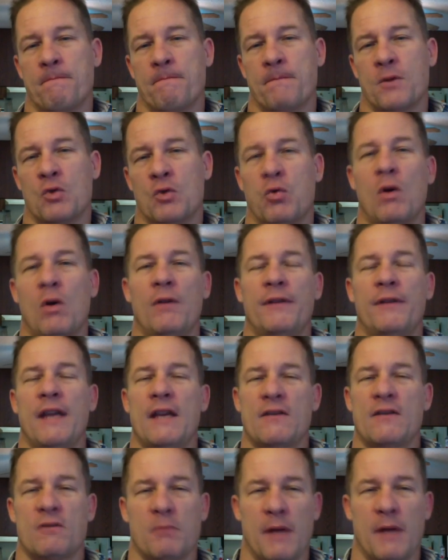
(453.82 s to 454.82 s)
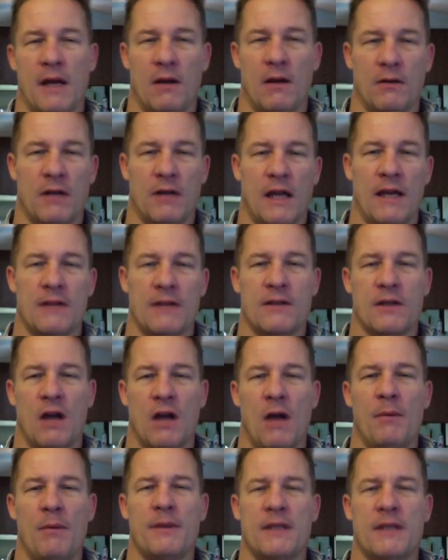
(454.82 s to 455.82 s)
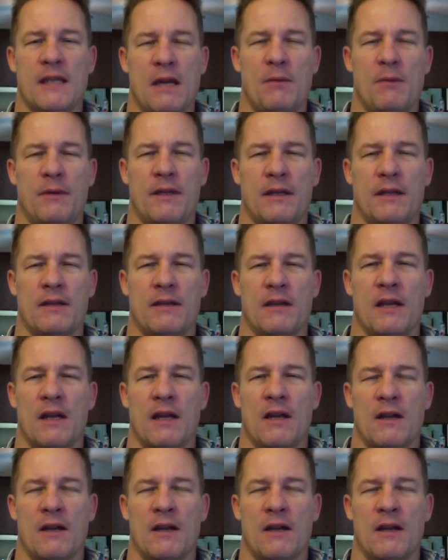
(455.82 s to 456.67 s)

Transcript: 12 days from now, okay? So I would say within